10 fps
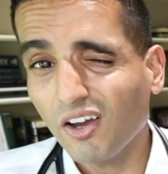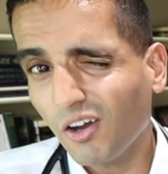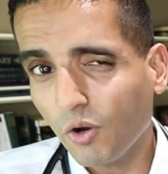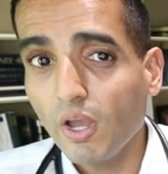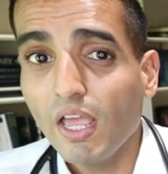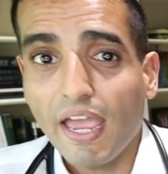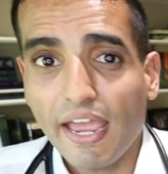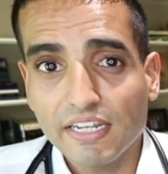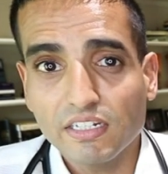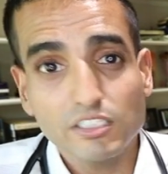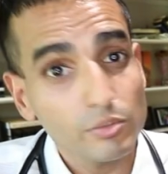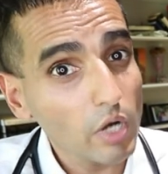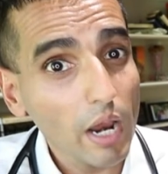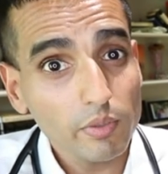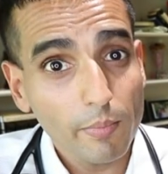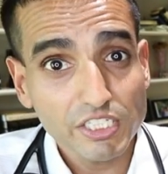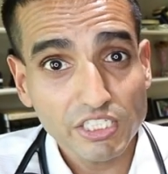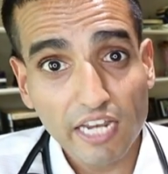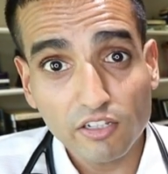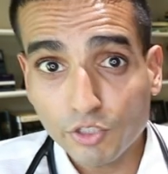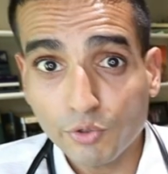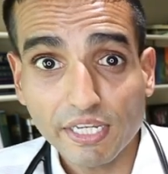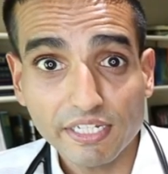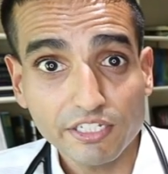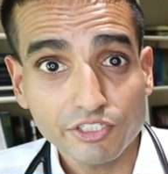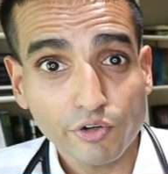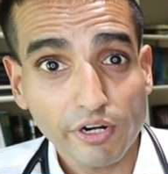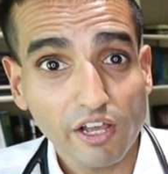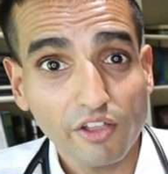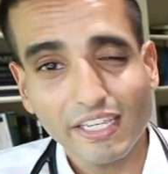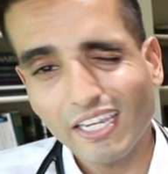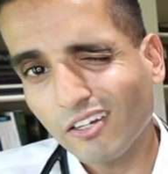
Oh, and subscribe to my channel, Your Kidneys, Your Health.